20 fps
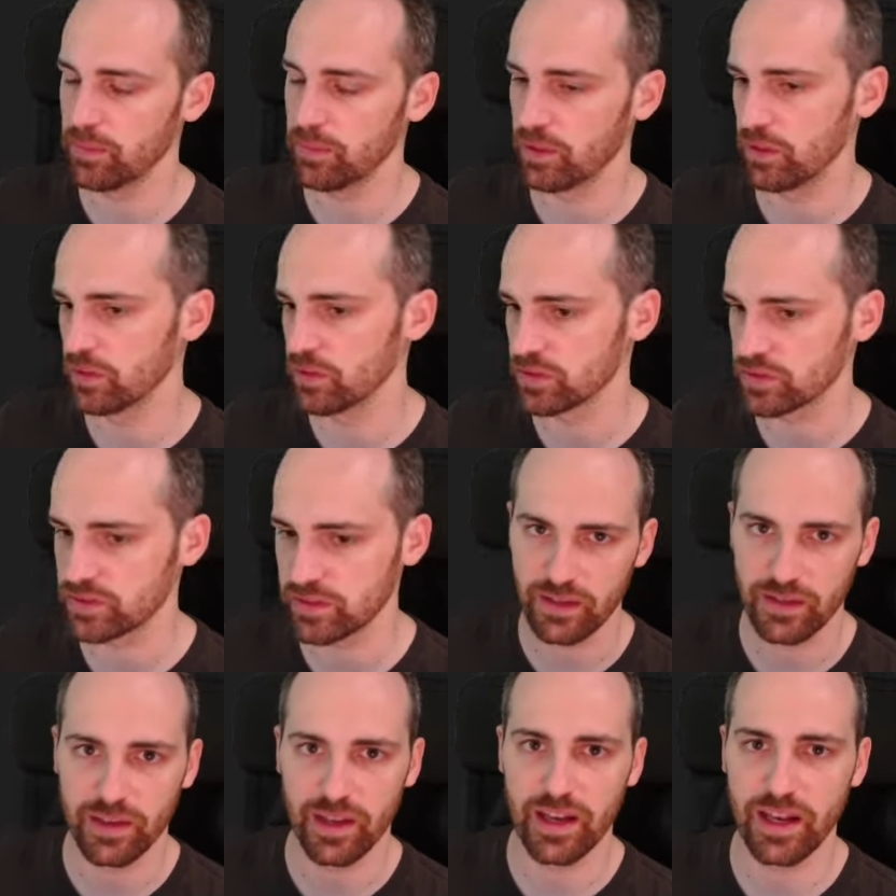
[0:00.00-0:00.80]
because
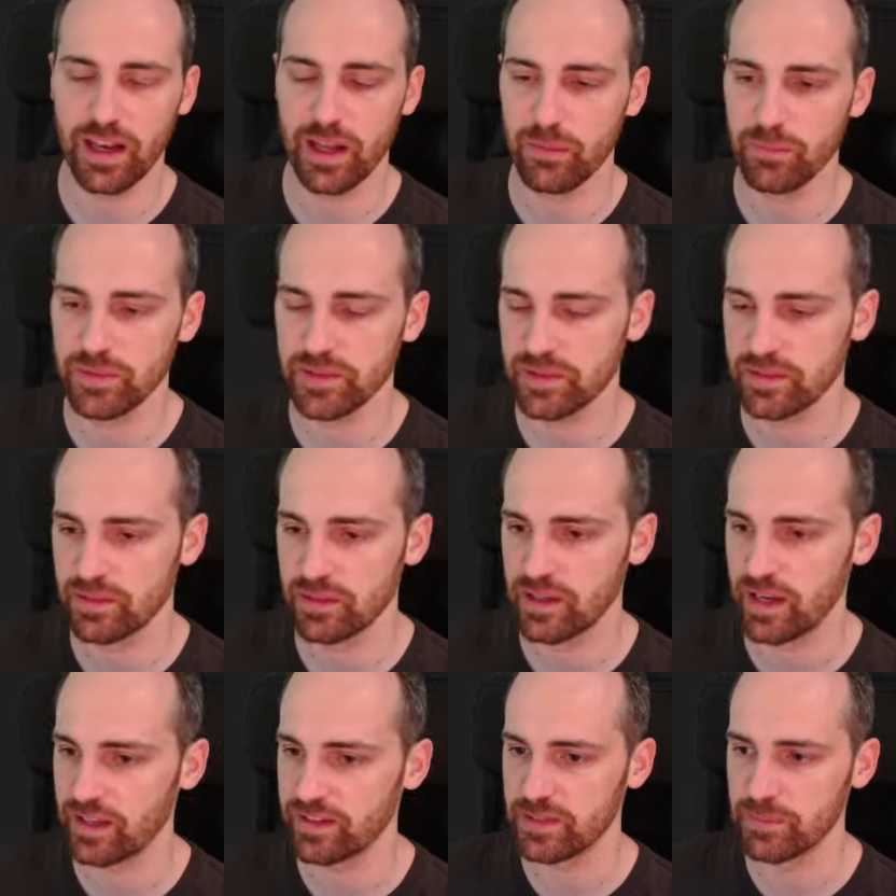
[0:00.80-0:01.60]
the LLMs
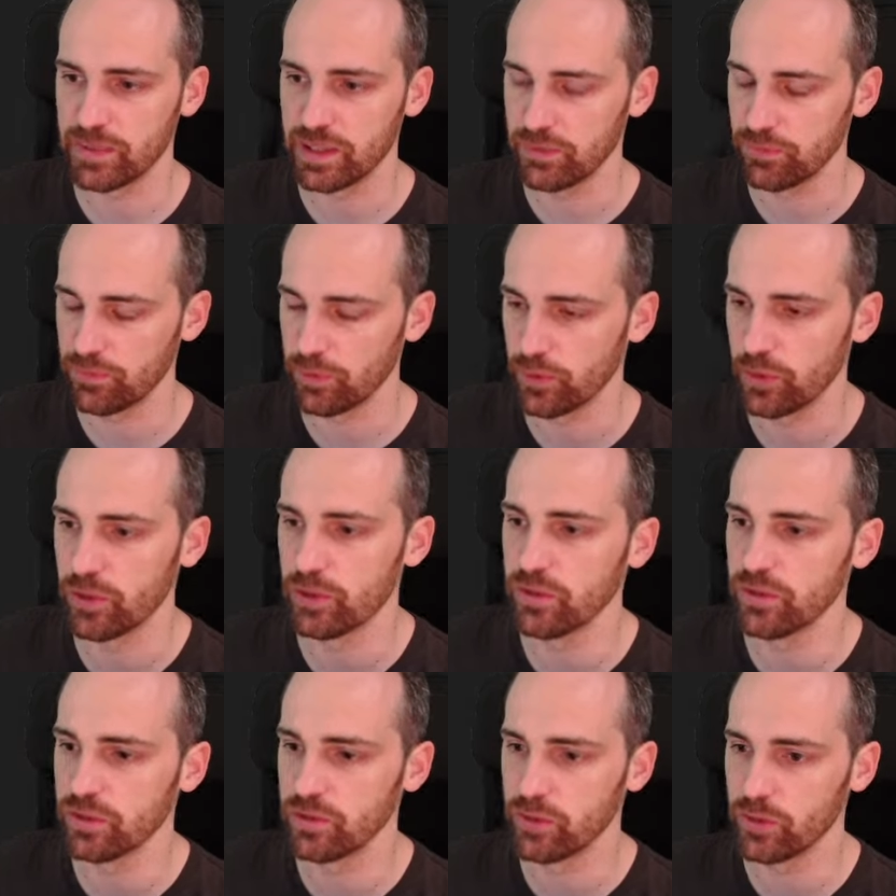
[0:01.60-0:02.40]
like
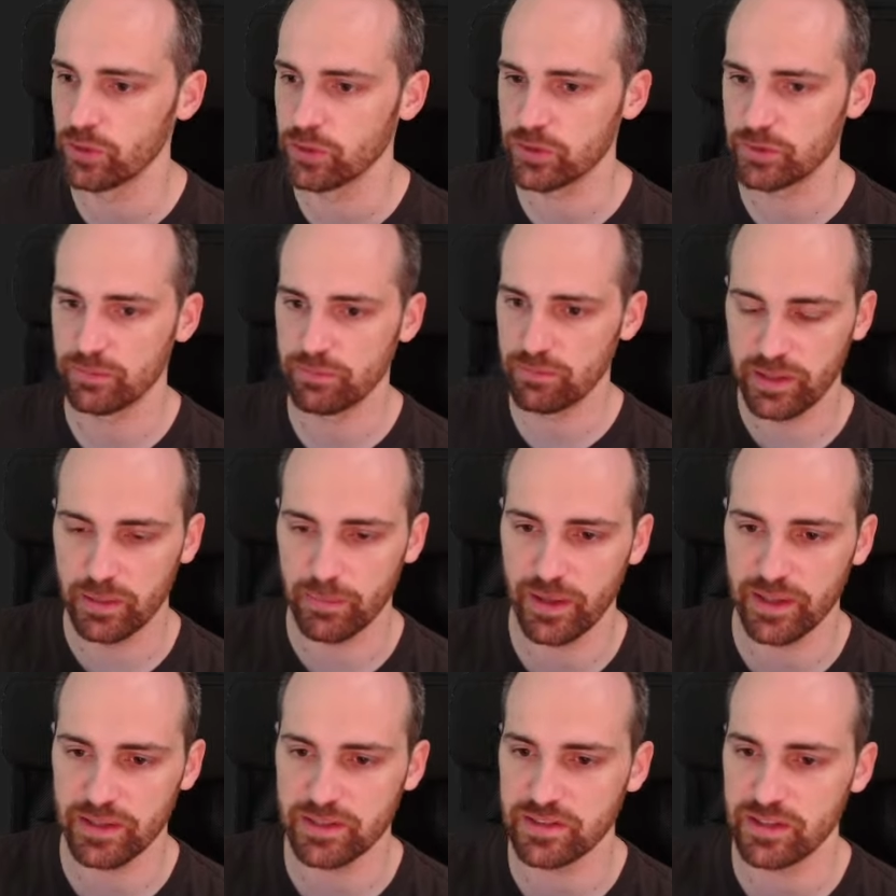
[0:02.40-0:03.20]
GPT-4o knows pretty
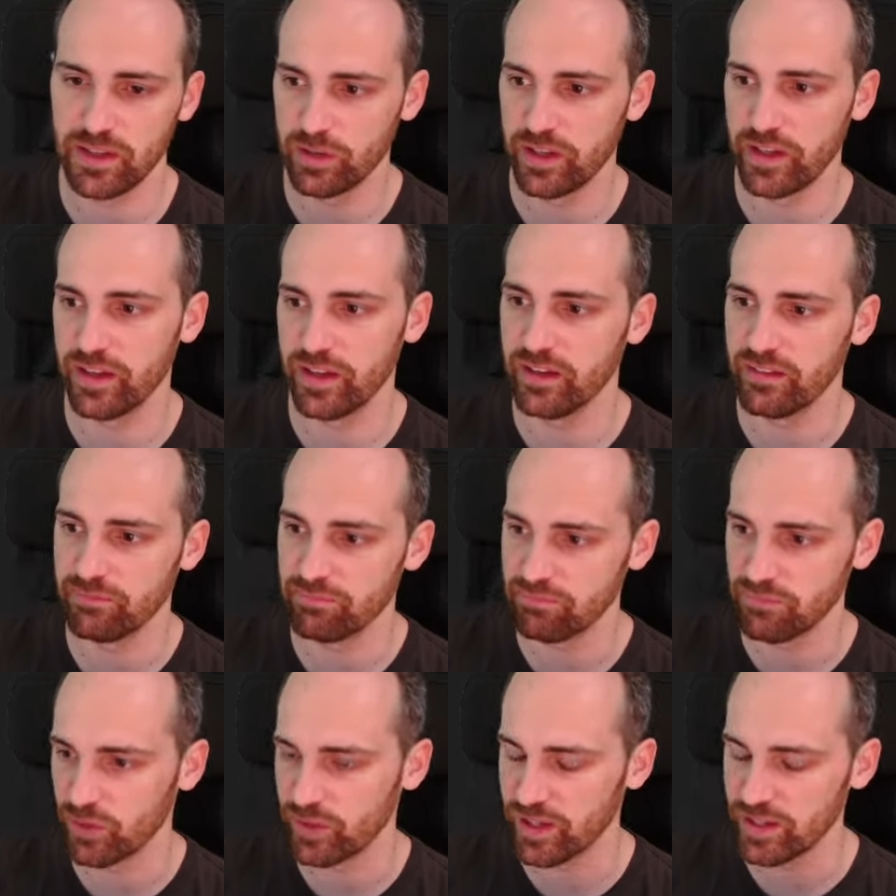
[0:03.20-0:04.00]
much all
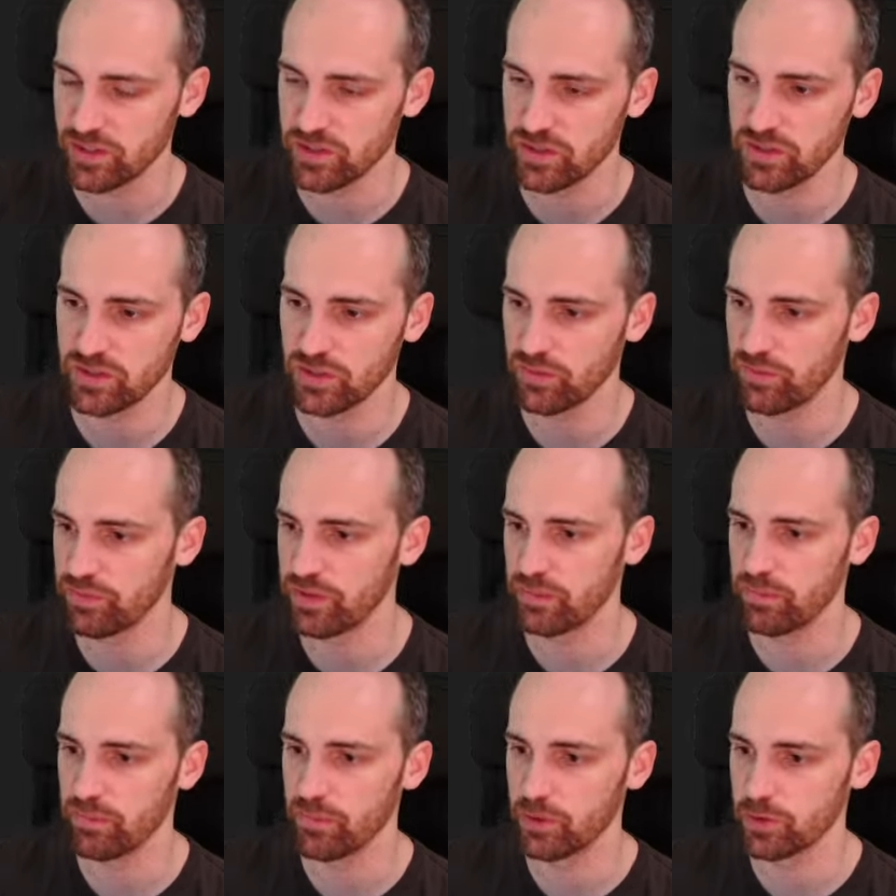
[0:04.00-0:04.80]
the locations of
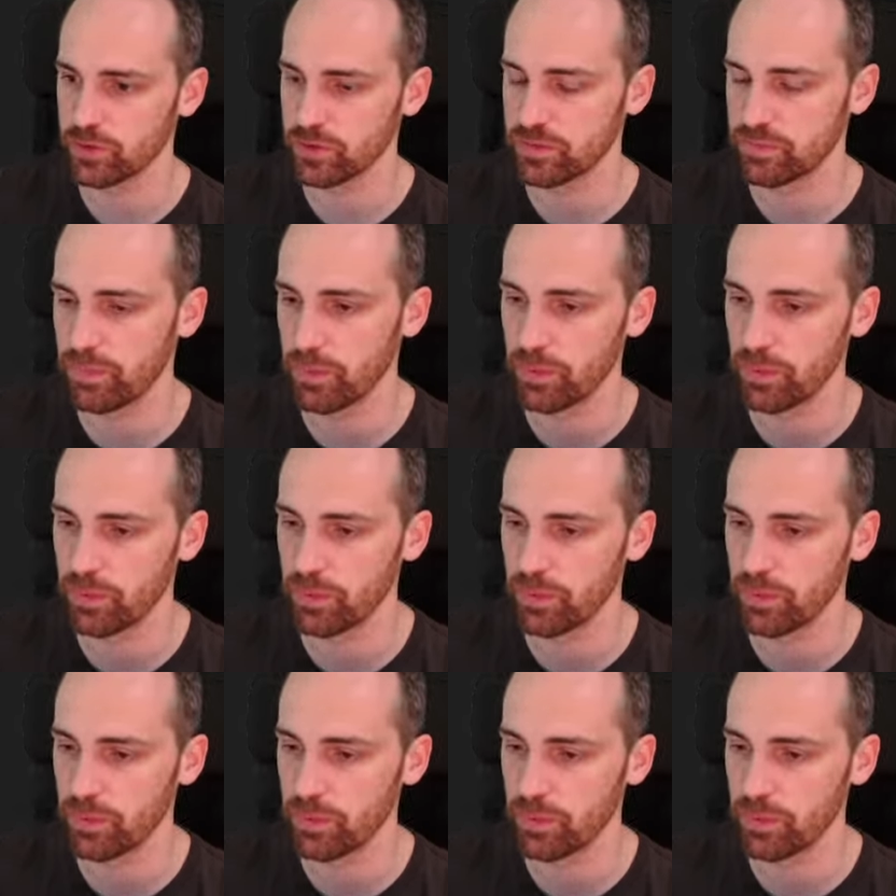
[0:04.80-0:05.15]
the most